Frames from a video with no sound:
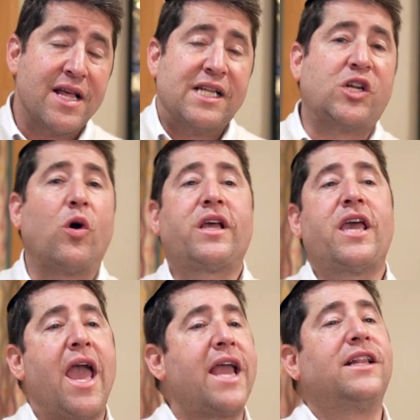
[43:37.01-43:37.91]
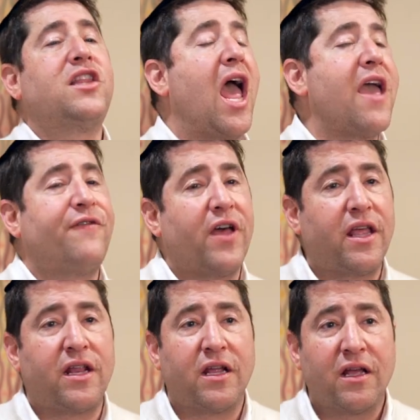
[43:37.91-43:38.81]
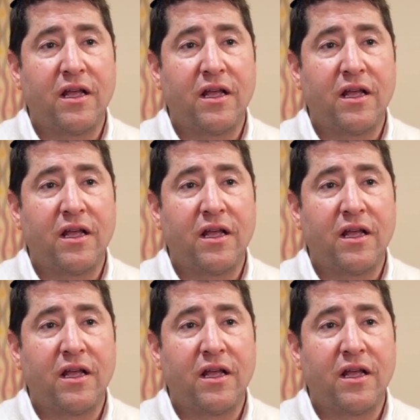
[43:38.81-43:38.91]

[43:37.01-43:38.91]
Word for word: So King David